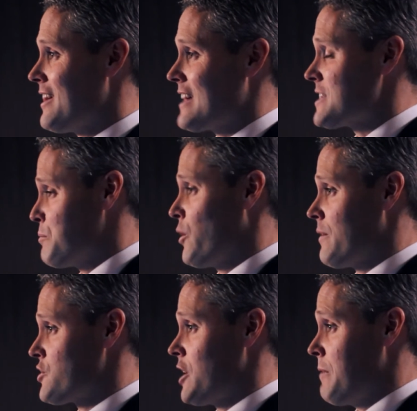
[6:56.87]
That's the point
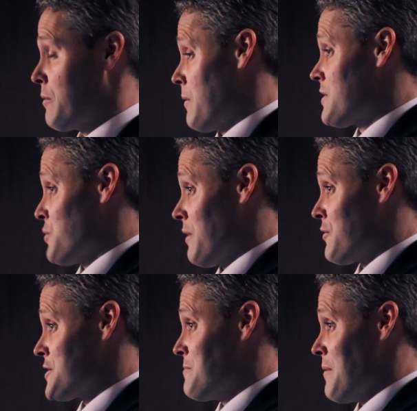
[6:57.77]
I'm trying to make. Remember the
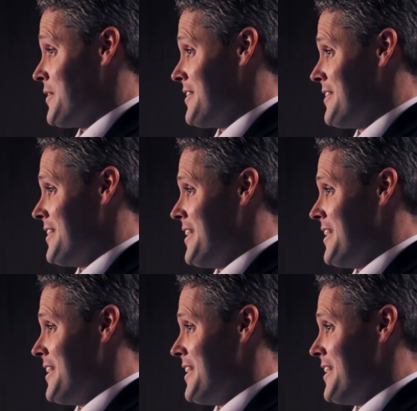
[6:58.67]
21st Amendment?